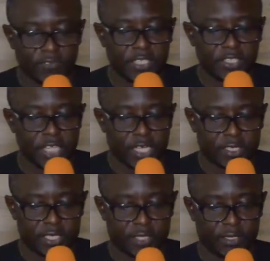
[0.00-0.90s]
the
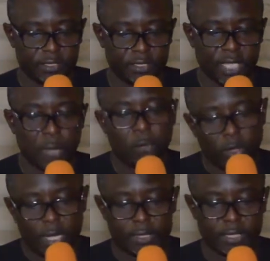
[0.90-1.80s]
GRCL,
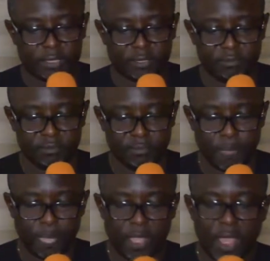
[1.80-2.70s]
among others.
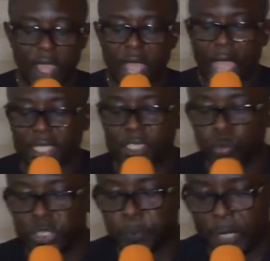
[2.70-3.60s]
As
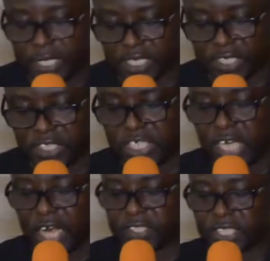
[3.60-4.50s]
we speak,
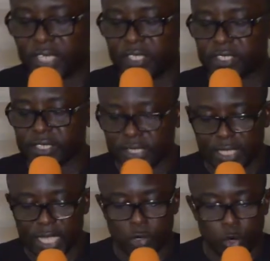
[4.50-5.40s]
GRCL is
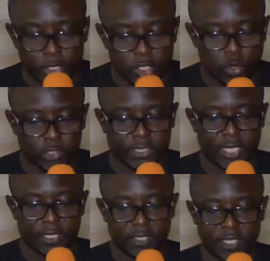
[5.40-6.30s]
still a going
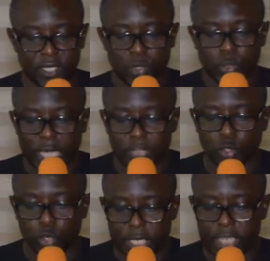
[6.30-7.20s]
concern
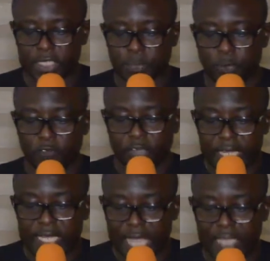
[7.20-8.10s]
without ownership of
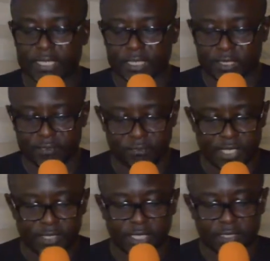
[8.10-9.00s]
any asset,
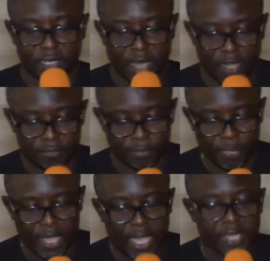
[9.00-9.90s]
etc.
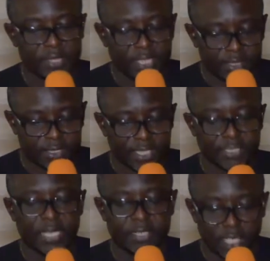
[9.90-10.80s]
And this is
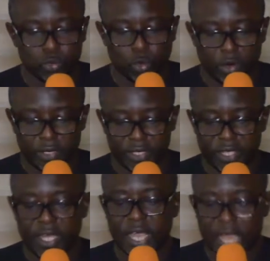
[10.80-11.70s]
a great worry,
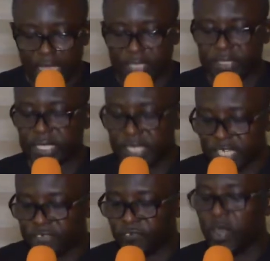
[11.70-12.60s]
hence the
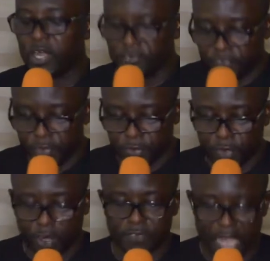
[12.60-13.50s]
need for a review
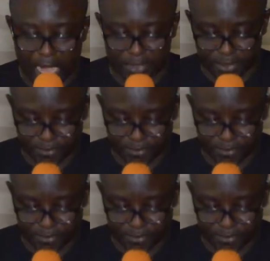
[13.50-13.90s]
of the Act.